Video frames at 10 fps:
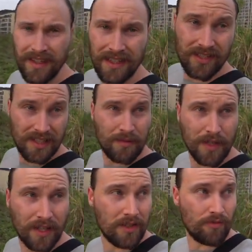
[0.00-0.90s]
it seems
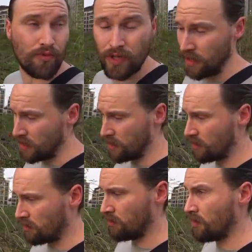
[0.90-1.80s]
like it's really
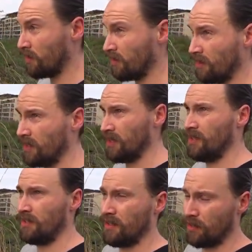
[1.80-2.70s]

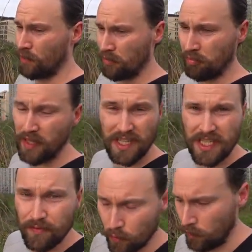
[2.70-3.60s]
quite
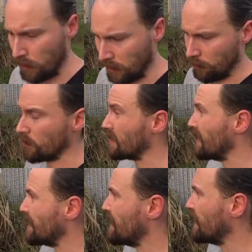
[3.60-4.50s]
peaceful out
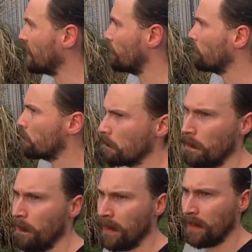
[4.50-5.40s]
here.
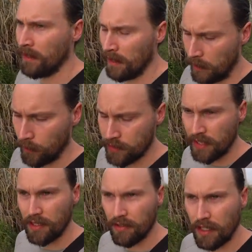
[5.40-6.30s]
Anyway, let's
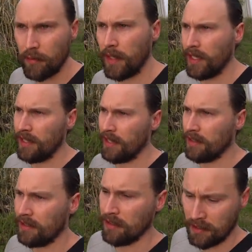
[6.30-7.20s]
take a look up here and then
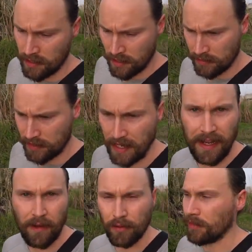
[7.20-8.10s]
let's get
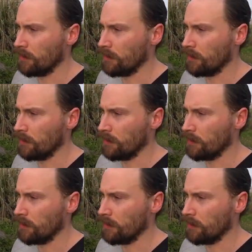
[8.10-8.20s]
out